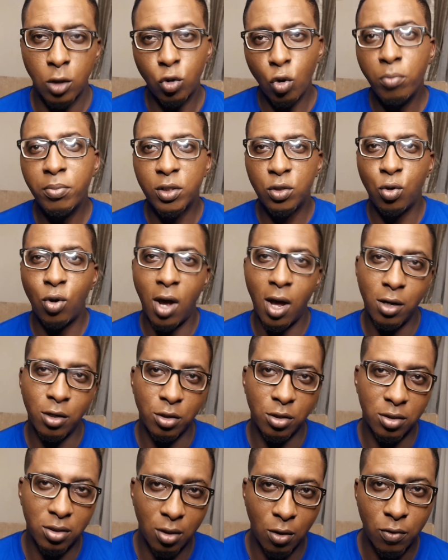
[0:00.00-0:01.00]
Don't be too hard
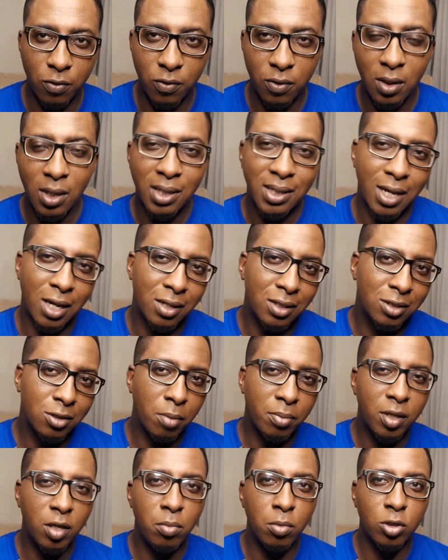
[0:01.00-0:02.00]
on yourself. Now, there's
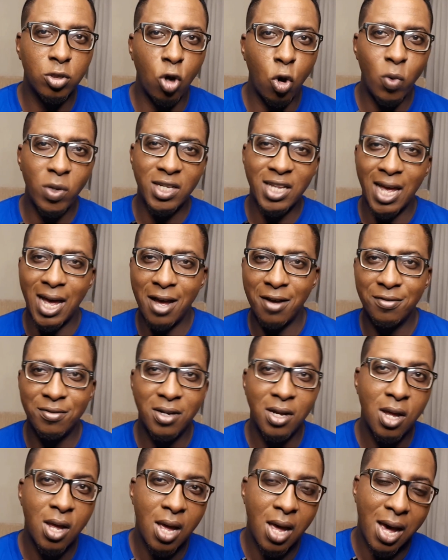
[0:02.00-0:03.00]
something you must always have
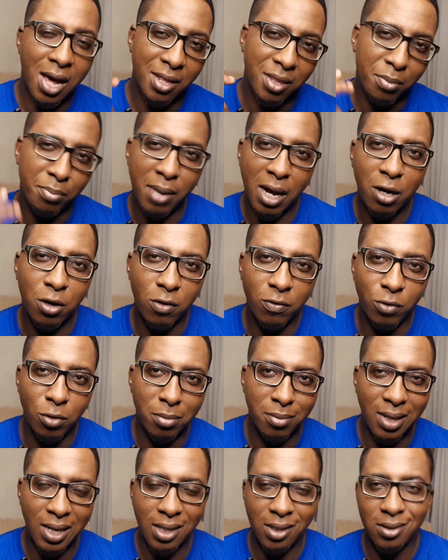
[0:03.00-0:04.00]
at the back of your
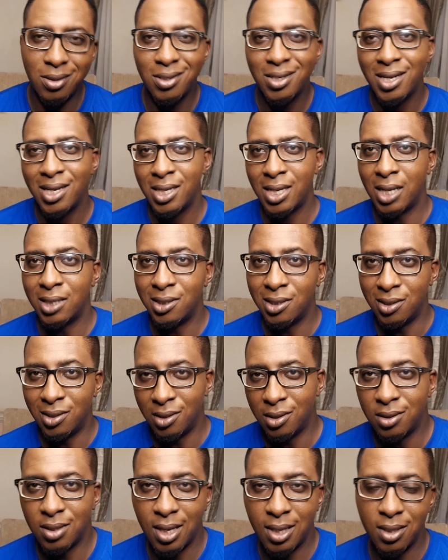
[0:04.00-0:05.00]
mind as a
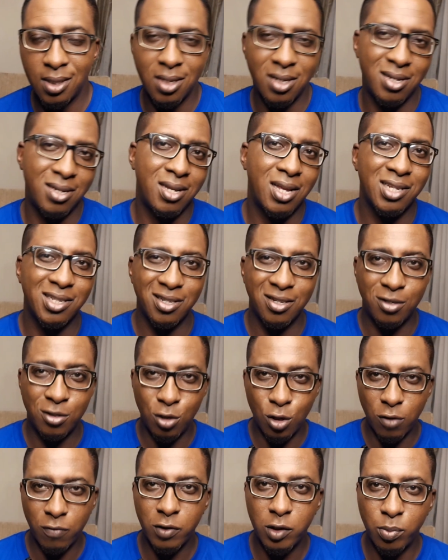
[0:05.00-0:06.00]
designer, as a
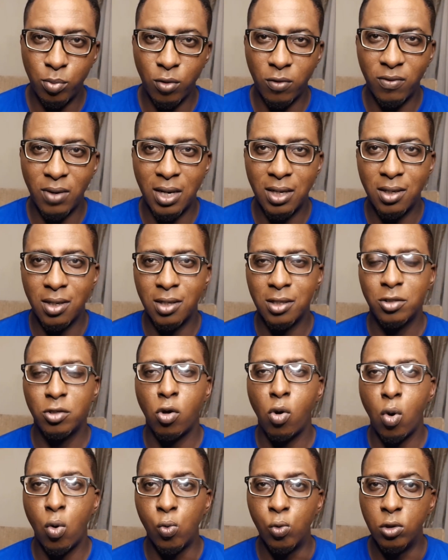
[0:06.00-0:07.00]
service provider,
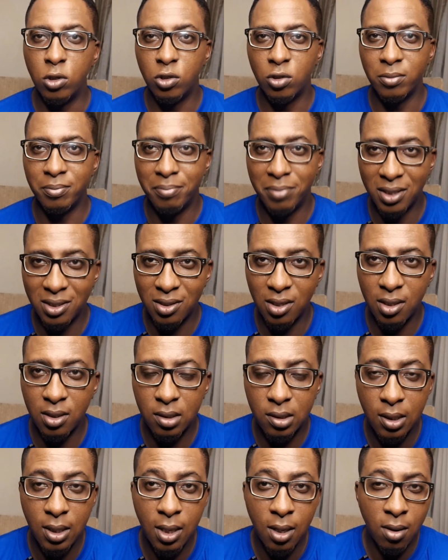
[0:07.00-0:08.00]
someone who is in
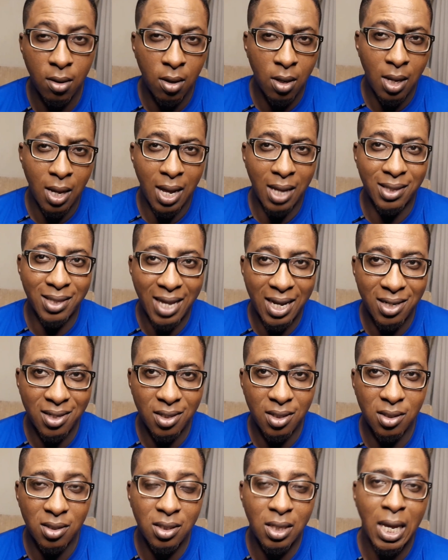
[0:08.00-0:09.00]
business, and that
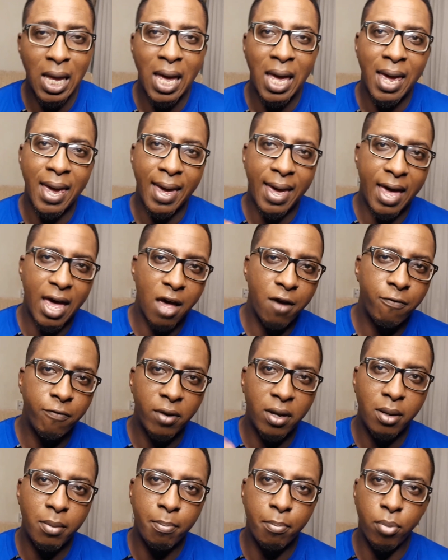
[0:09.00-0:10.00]
is
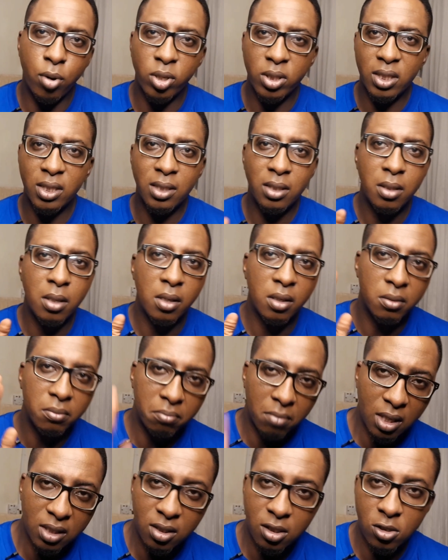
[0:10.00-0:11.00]
everybody
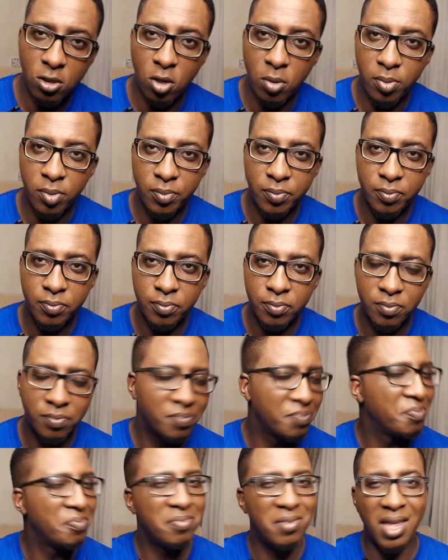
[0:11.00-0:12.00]
messes up.
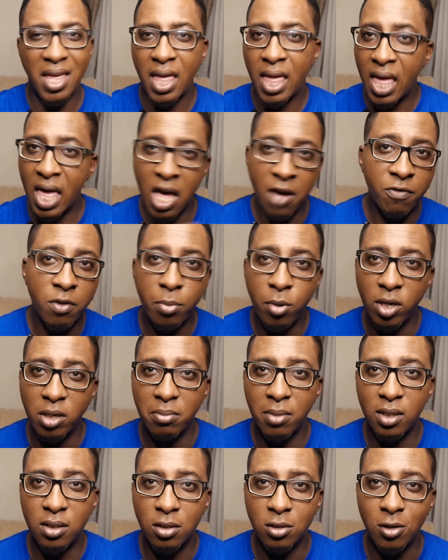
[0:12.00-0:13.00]
Everybody
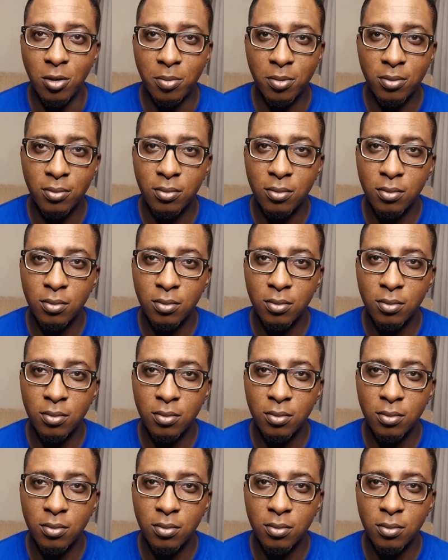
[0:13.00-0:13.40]
messes up.